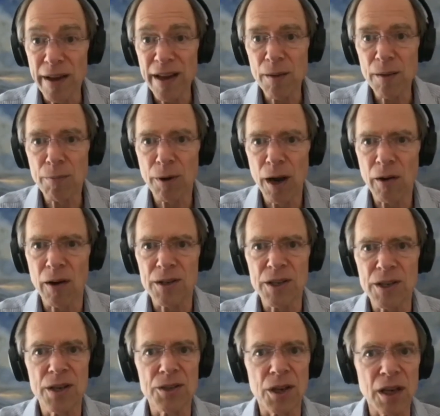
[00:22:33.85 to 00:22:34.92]
making
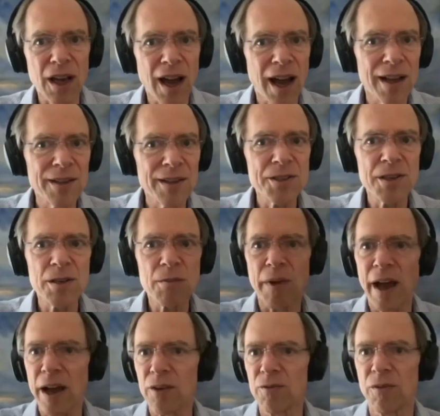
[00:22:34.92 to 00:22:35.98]
progress is a constant
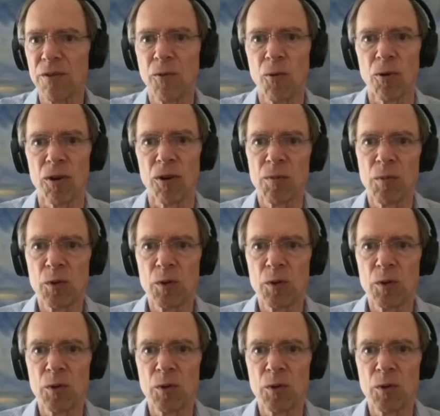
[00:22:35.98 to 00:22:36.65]
back and forth